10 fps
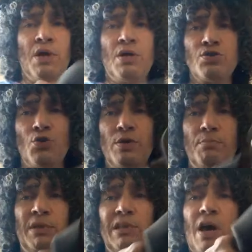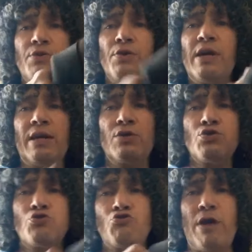So with Milan you're getting
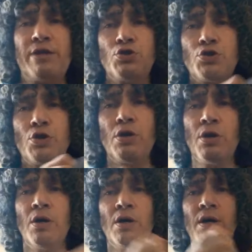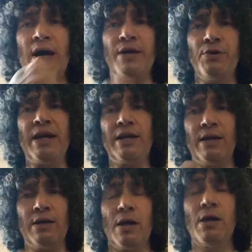stretch and you're
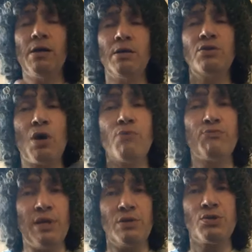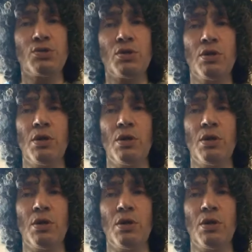getting toughness.